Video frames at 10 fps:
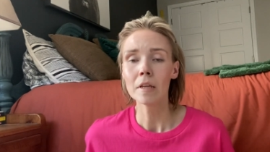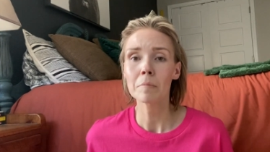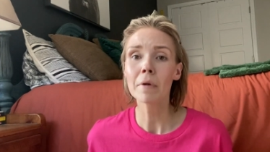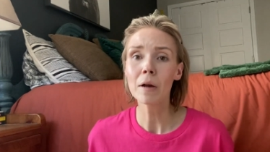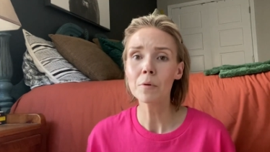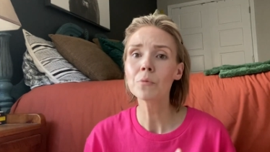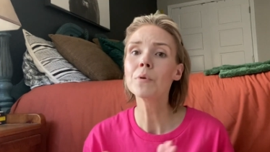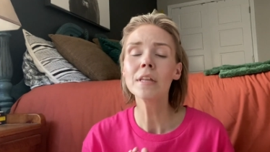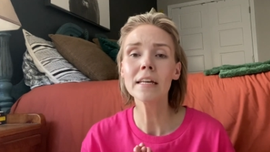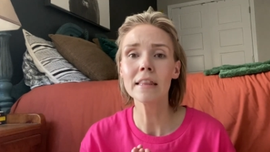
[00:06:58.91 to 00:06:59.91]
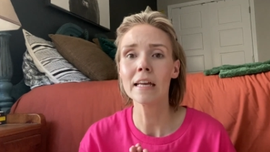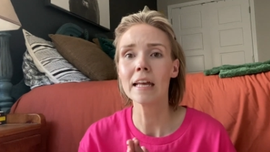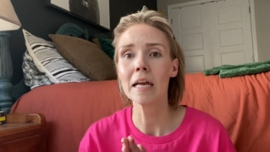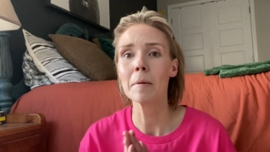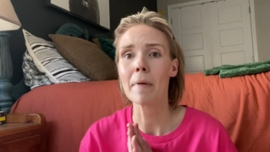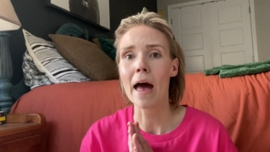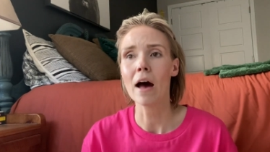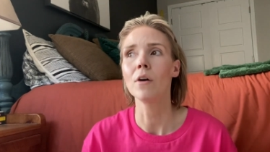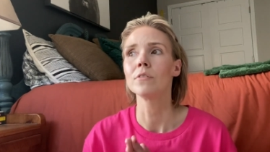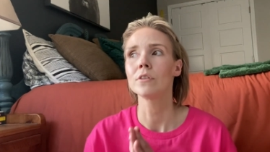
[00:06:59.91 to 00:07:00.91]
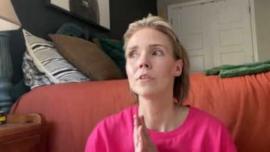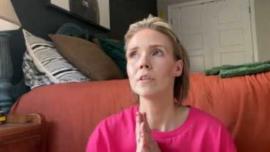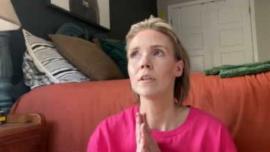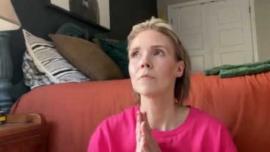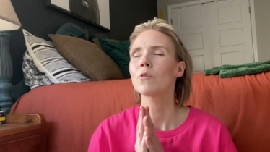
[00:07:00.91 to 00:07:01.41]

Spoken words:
But I was really thinking about, of